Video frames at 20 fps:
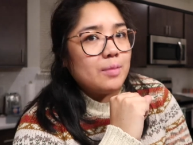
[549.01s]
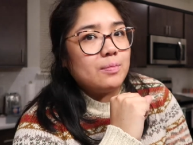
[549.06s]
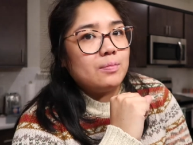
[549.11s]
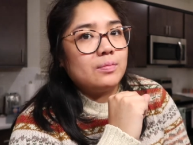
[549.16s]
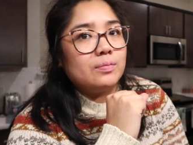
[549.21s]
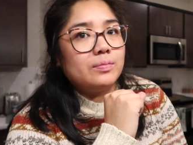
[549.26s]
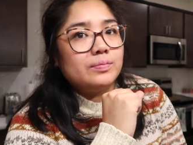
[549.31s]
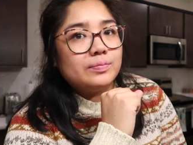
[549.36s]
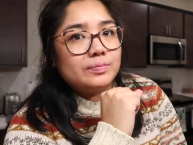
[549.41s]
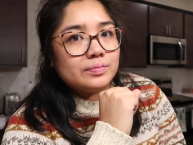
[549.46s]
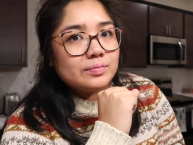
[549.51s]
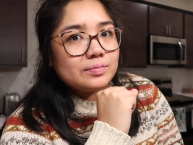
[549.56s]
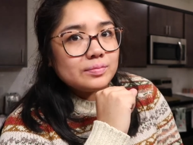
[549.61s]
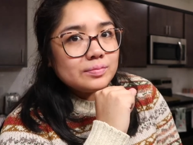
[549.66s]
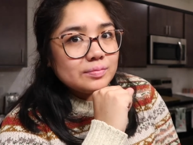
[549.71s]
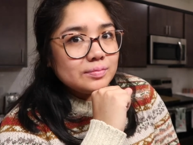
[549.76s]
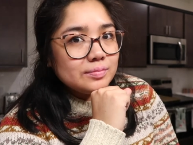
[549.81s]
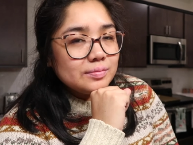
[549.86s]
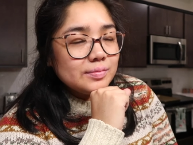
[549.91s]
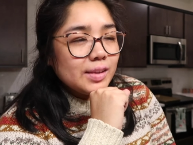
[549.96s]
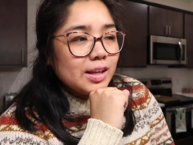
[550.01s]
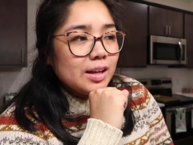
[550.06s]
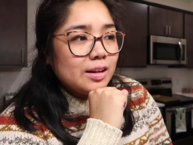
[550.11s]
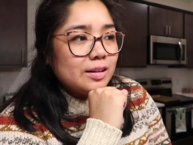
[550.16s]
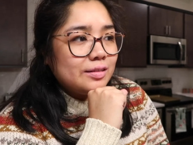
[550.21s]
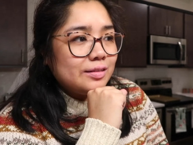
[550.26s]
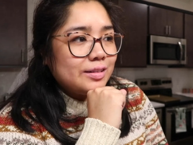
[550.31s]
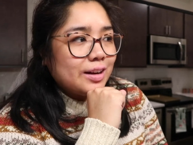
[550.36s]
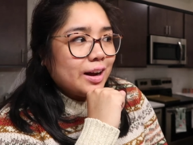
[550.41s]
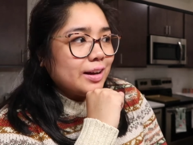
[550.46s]
I'm
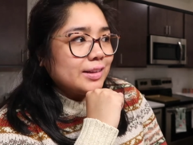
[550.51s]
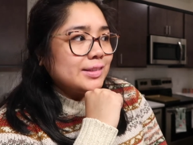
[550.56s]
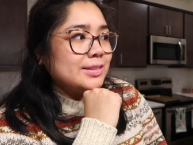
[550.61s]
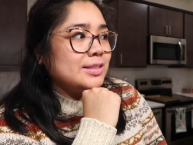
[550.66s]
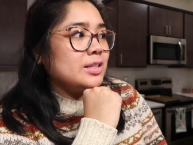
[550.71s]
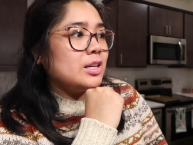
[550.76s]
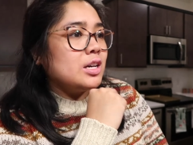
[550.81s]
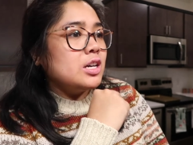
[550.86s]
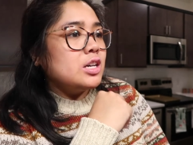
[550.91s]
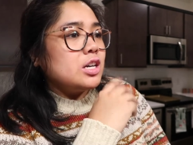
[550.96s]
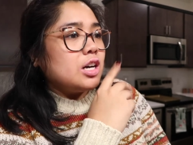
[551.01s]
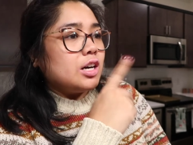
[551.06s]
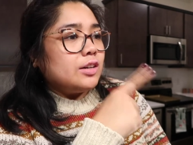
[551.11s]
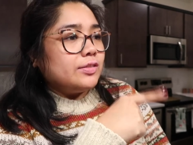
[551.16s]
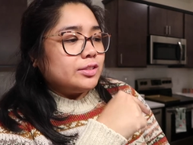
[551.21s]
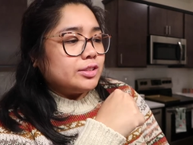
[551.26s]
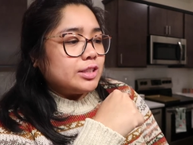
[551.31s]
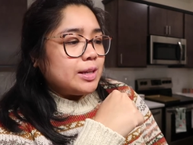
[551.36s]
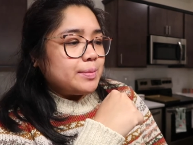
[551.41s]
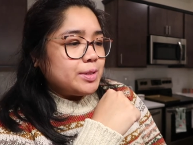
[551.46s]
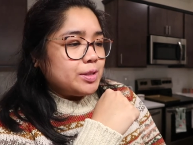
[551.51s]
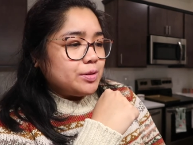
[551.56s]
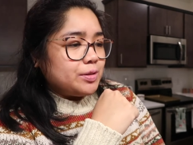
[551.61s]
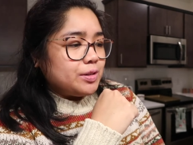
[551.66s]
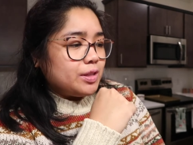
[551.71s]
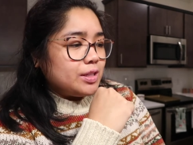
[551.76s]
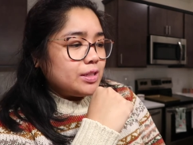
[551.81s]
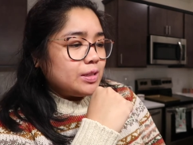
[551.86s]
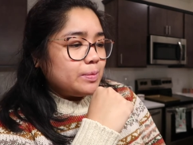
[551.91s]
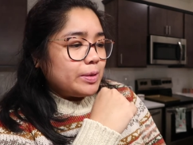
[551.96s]
not a full-time
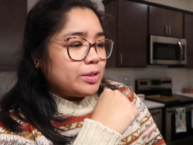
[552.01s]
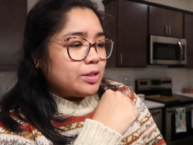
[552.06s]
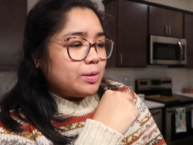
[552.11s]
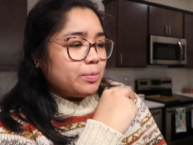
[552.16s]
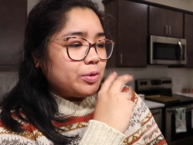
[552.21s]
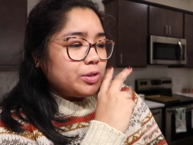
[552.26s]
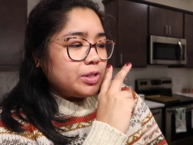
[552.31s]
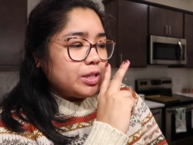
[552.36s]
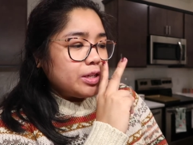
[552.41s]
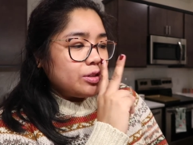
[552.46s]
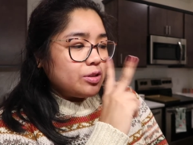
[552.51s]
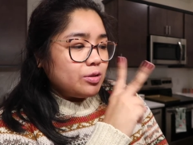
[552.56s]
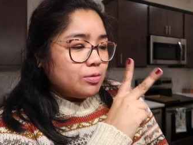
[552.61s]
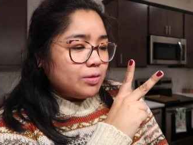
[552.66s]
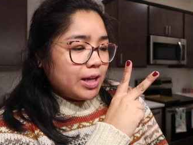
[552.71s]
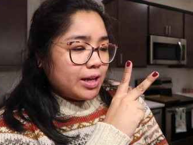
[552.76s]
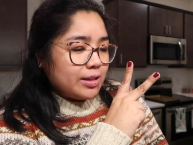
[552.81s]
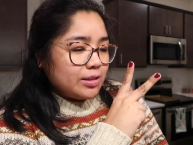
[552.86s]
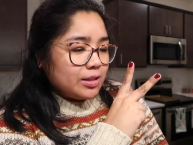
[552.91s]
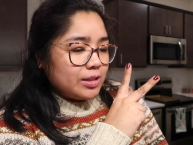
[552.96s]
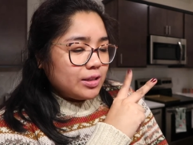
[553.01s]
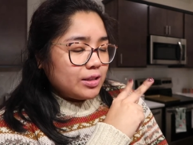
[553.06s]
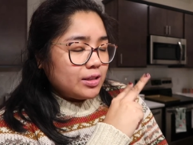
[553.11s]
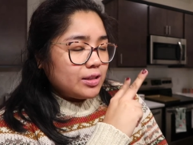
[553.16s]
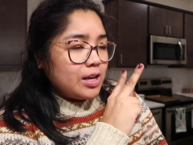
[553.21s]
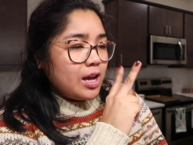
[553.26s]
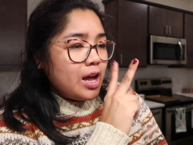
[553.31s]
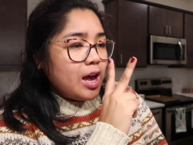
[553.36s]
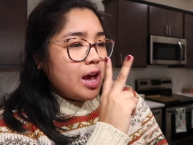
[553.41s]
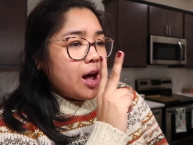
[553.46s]
student this semester. I'm only taking two
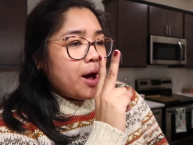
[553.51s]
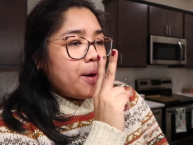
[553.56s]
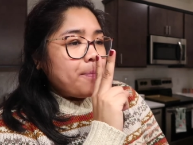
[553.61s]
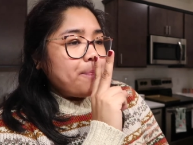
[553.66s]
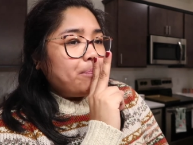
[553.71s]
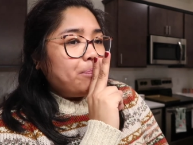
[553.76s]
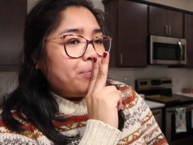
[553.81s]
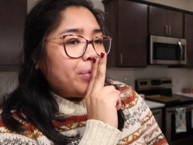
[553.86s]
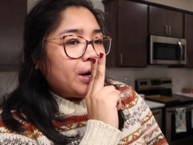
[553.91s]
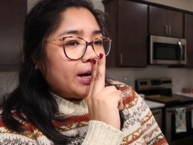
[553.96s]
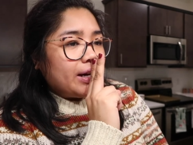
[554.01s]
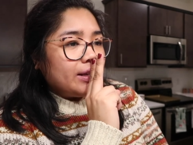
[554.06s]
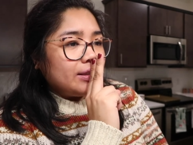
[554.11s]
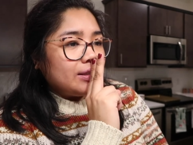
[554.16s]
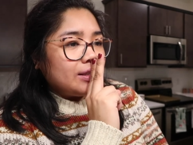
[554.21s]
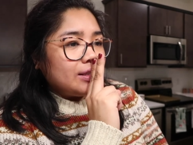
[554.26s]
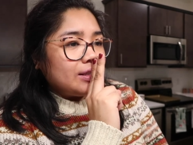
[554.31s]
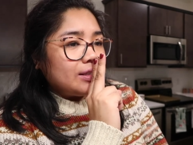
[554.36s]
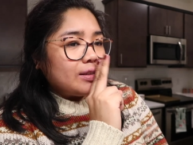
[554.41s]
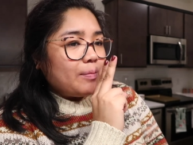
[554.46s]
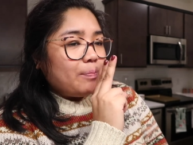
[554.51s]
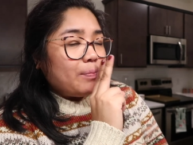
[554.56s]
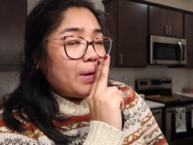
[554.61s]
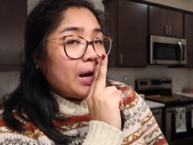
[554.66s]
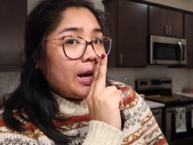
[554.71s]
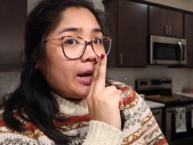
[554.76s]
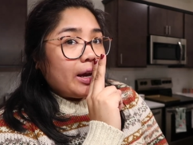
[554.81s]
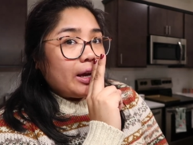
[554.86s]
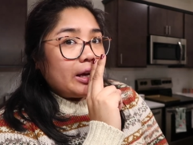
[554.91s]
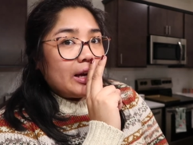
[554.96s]
classes, but
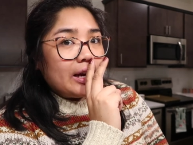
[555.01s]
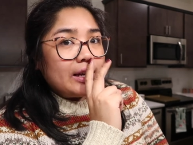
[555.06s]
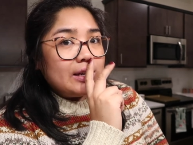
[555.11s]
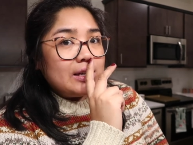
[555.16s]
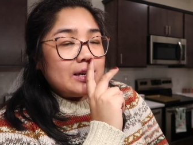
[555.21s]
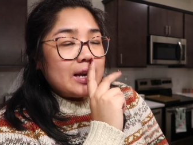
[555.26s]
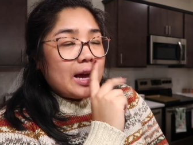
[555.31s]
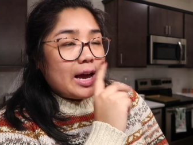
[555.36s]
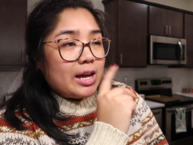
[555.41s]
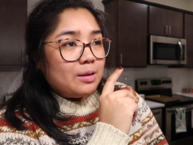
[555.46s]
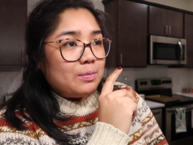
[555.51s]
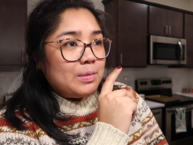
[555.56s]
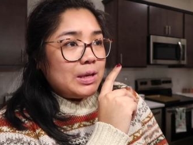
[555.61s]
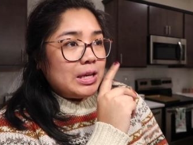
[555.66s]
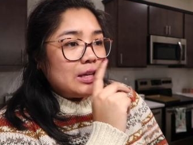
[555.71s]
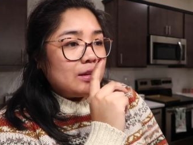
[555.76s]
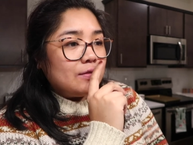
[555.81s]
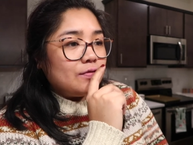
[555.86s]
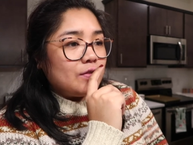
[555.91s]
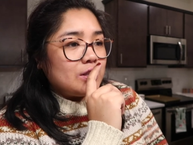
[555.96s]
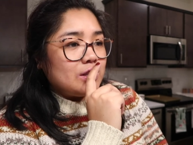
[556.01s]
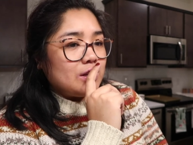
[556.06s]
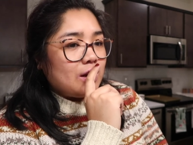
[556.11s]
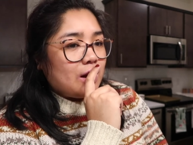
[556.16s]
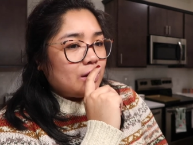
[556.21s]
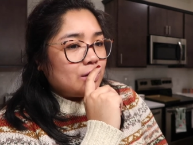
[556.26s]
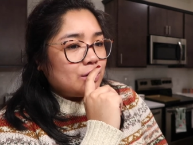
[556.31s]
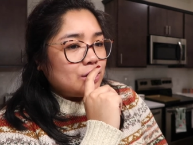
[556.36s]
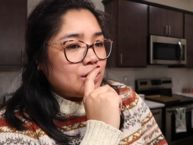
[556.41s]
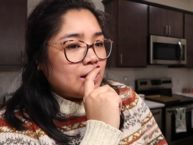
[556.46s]
my anatomy and
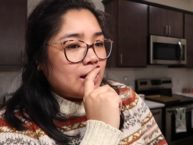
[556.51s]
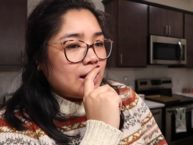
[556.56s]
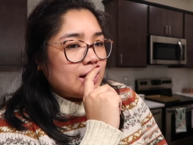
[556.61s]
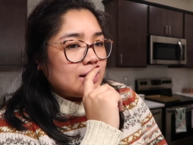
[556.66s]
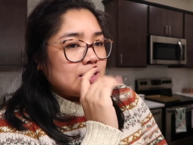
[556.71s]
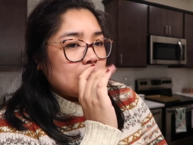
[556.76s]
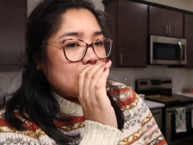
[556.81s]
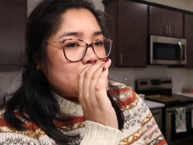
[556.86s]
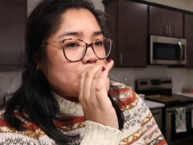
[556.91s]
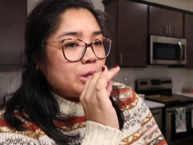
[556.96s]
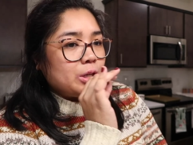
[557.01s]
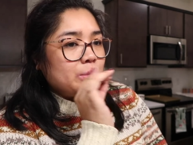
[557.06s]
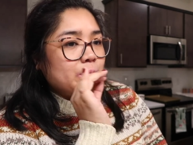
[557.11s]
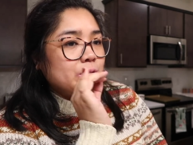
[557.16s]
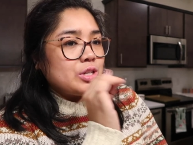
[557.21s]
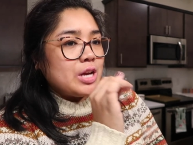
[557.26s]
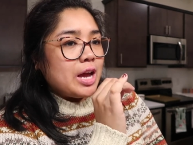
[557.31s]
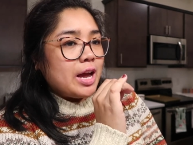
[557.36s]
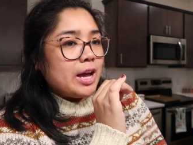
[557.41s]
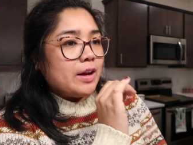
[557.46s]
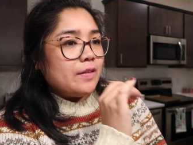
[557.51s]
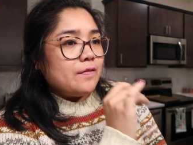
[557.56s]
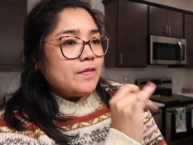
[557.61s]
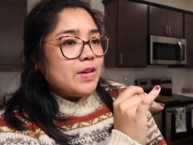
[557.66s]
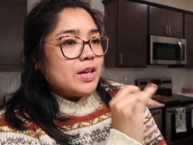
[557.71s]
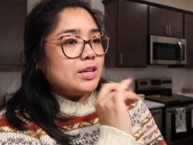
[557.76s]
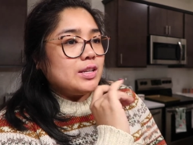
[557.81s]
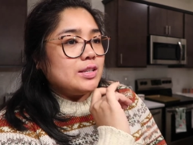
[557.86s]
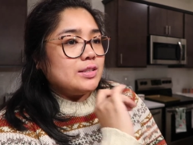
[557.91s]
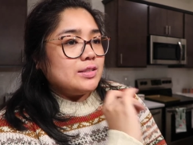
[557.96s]
physiology class, I pretty much
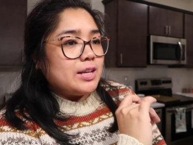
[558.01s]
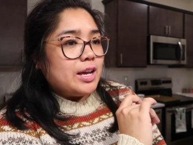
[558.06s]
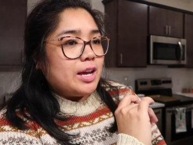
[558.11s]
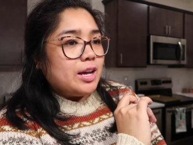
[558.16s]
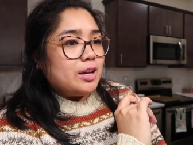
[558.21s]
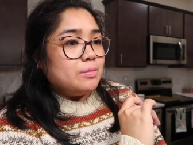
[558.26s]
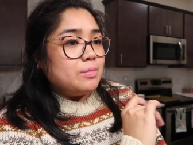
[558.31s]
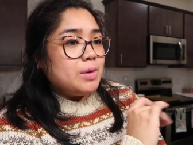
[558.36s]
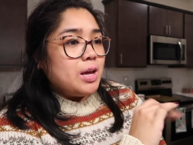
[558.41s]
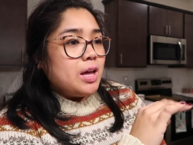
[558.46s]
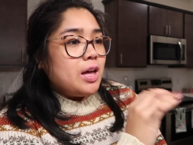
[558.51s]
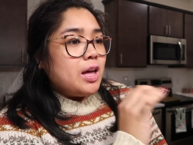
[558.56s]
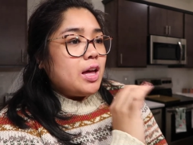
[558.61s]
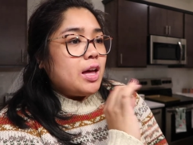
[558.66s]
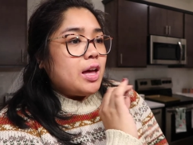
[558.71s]
have an exam